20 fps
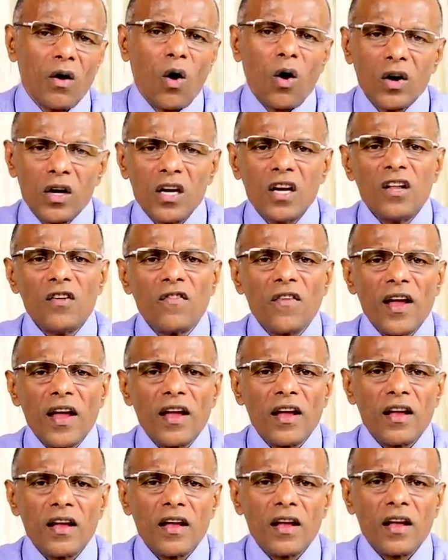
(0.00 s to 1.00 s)
Only
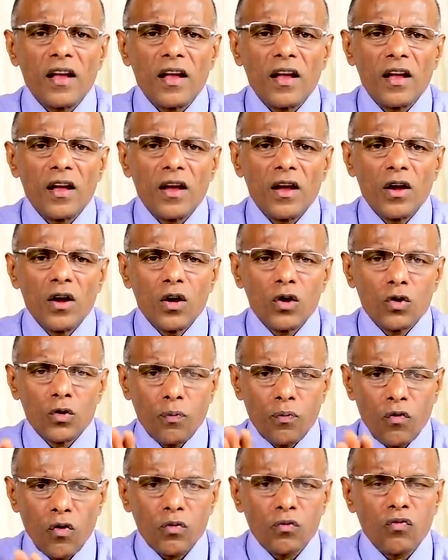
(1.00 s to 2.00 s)
way to
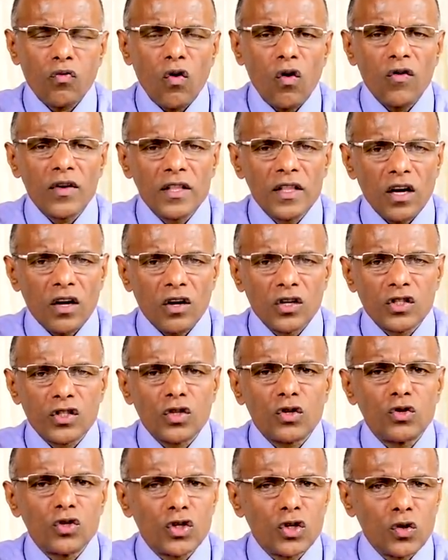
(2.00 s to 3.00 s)
put forward the
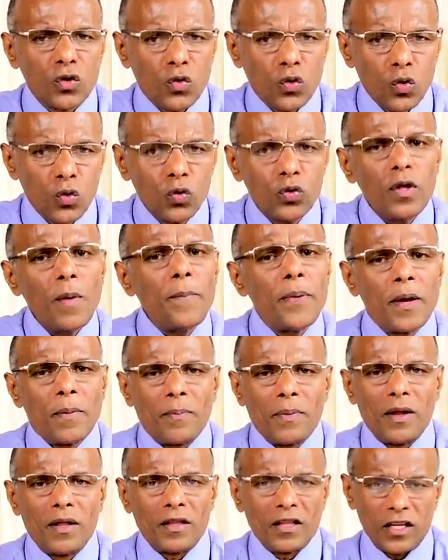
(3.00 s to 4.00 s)
constitution to the
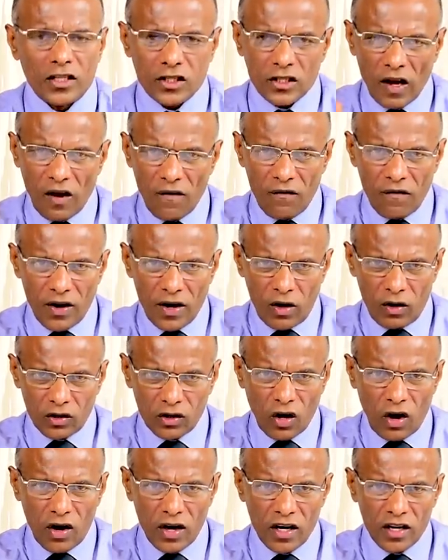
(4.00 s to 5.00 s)
people, the sovereign
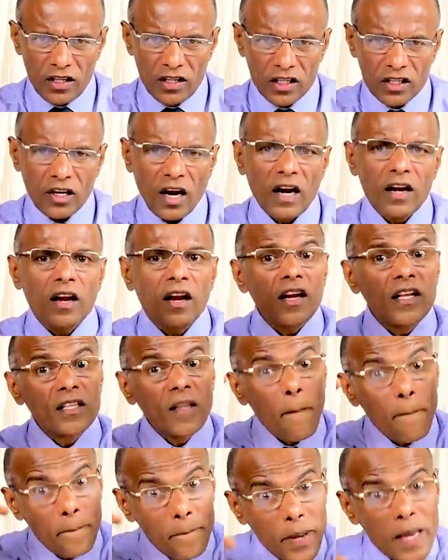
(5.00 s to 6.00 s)
authority in this country,
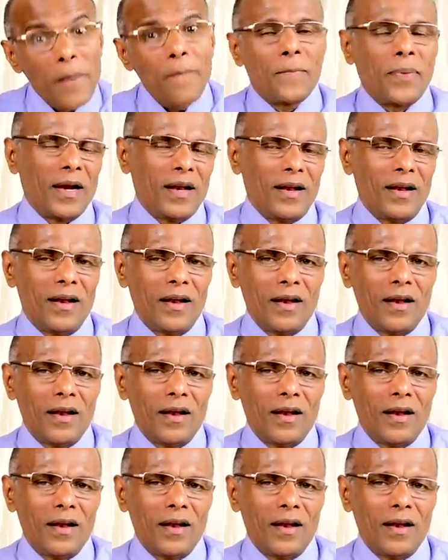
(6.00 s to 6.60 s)
the people,